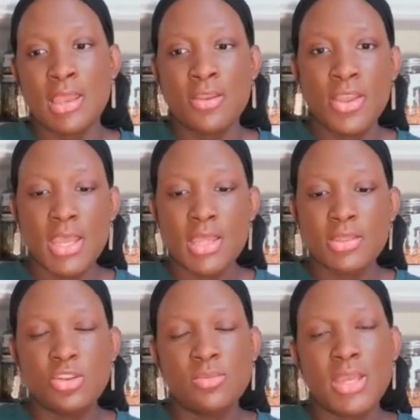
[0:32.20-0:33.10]

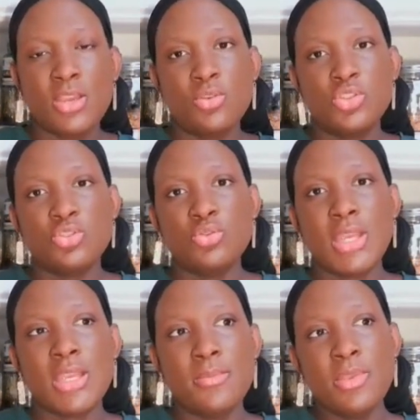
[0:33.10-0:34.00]
area, then you may go
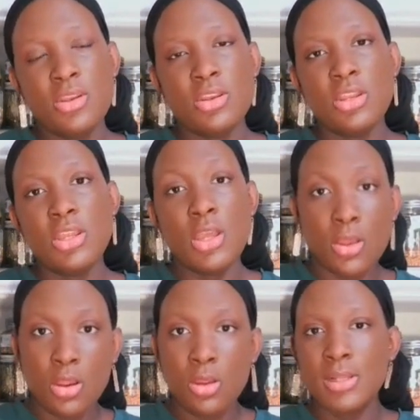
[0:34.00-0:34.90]
to a
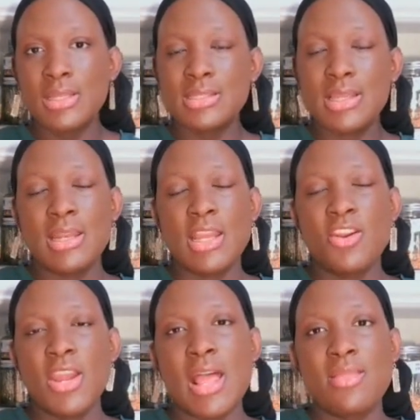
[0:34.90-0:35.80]
community herbalist kind of
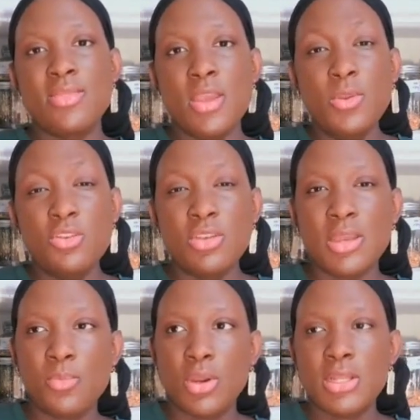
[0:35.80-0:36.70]
area. And then when you
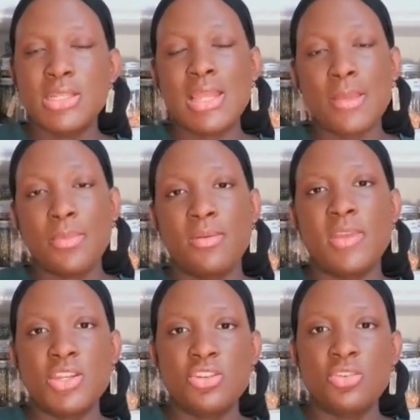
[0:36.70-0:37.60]
get more into that
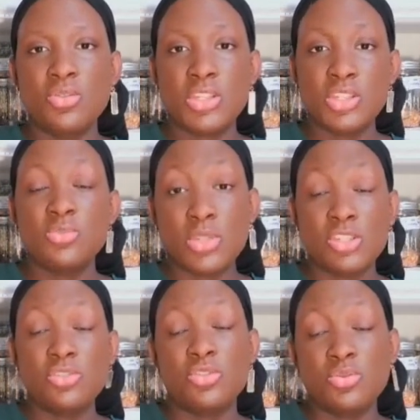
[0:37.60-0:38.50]
professional, this is
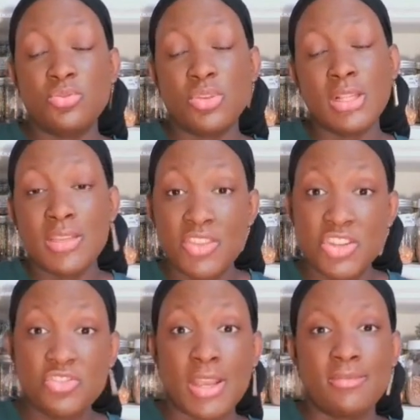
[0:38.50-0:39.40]
what you do for a
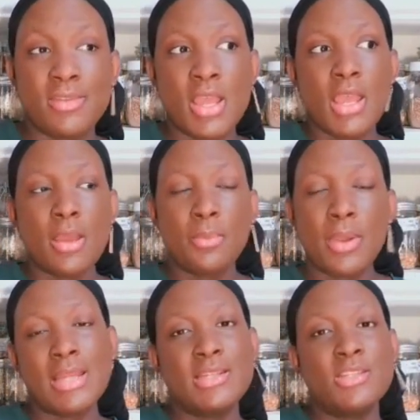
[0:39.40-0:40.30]
living. You have a
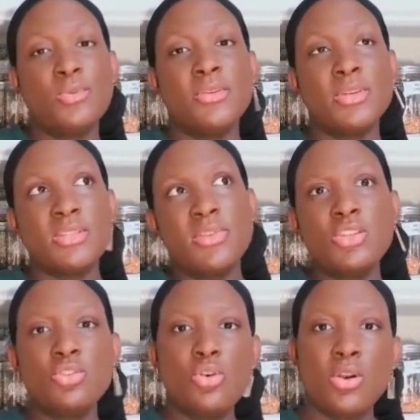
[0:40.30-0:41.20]
practice, whether it's
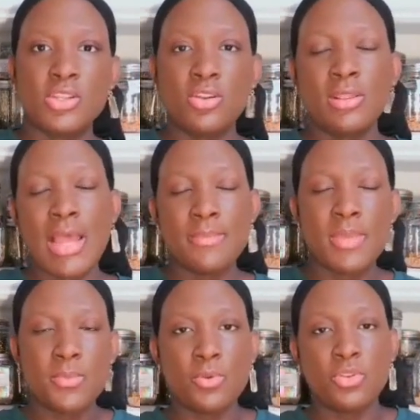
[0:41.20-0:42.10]
physical or it's
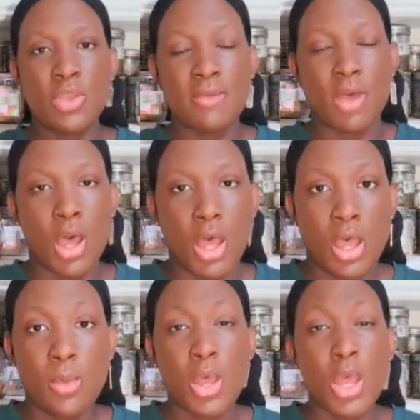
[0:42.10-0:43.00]
online. People, you have a
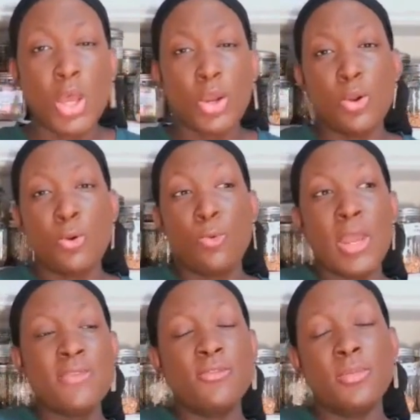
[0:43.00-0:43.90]
hub or a
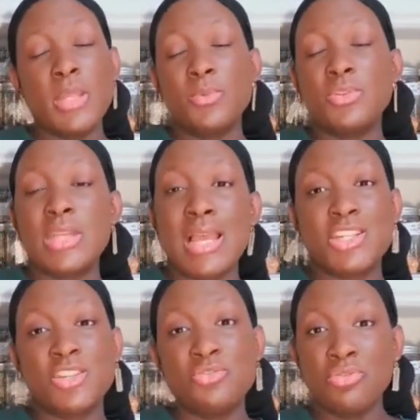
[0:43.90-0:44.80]
way for people to
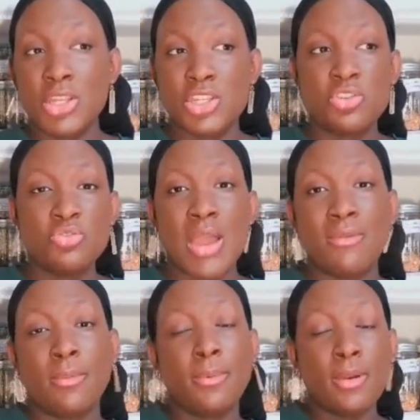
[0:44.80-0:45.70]
actually reach you. You
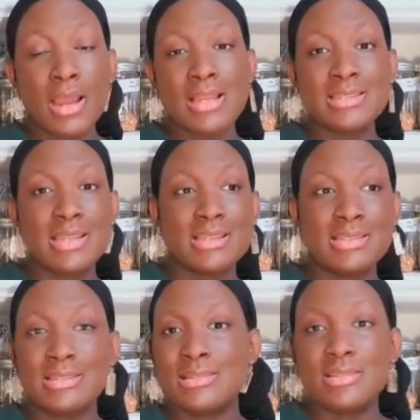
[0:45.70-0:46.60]
have a
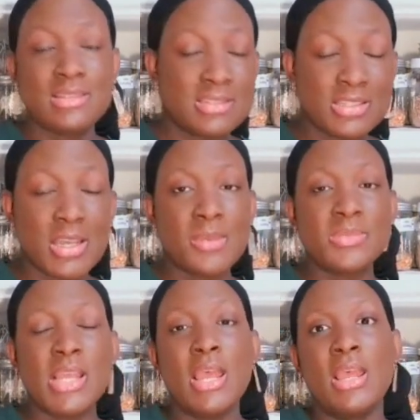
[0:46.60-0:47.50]
process and
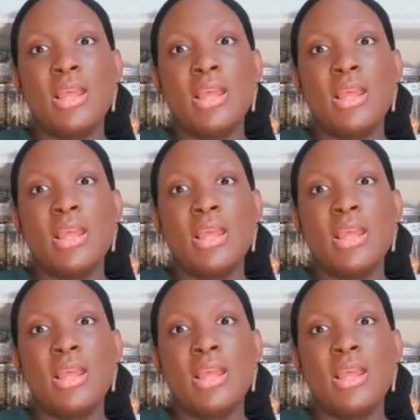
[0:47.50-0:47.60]
systems.